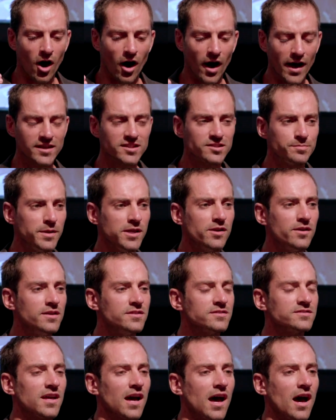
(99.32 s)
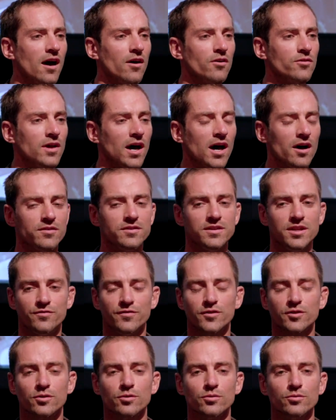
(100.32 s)
experienced how
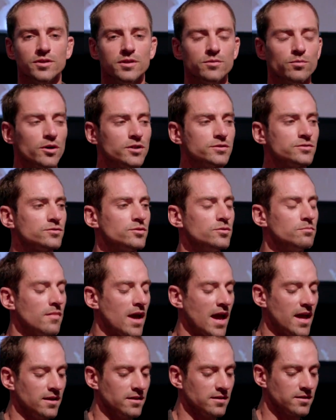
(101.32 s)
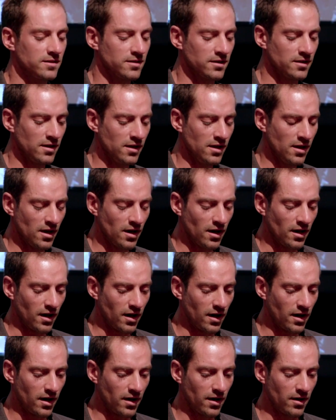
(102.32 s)
difficult it was to make
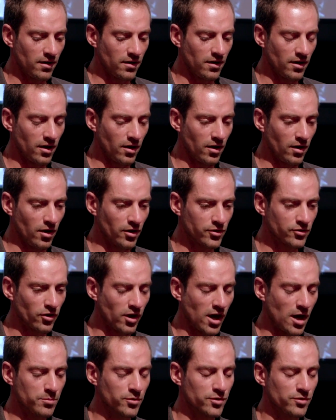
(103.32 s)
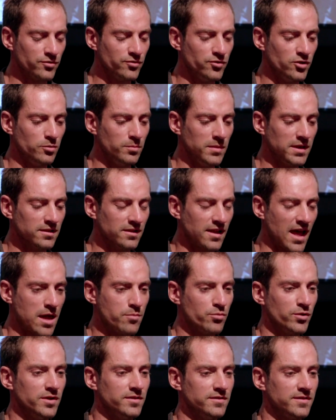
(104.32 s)
a time-consuming,
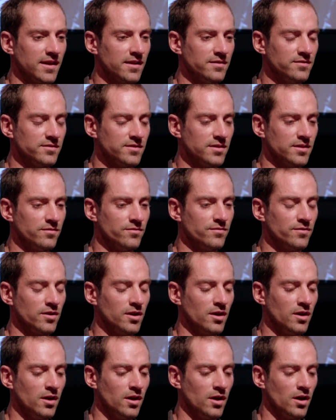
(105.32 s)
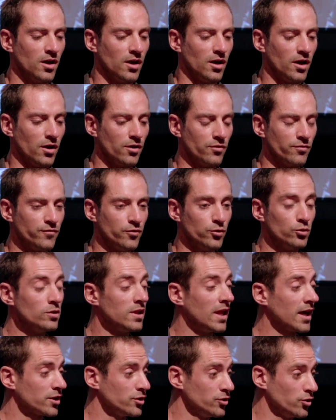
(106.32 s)
labor-intensive
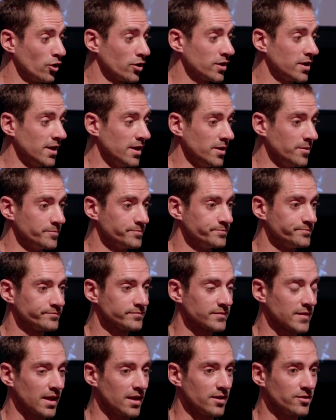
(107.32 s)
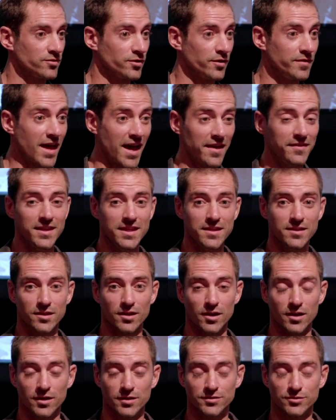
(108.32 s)
food like gnocchi. So that
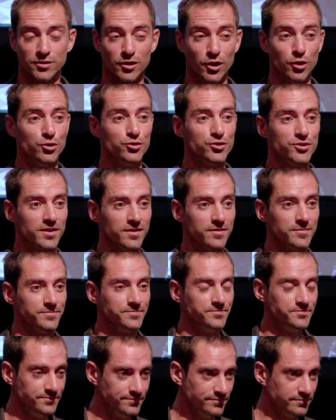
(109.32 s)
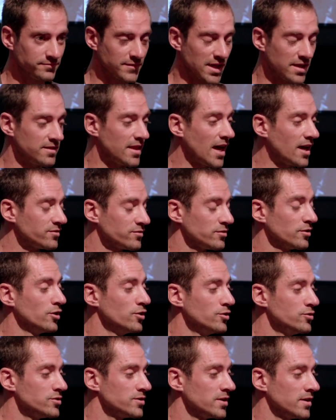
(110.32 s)
needed a solution. And that
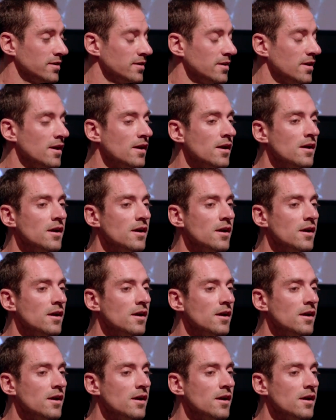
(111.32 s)
solution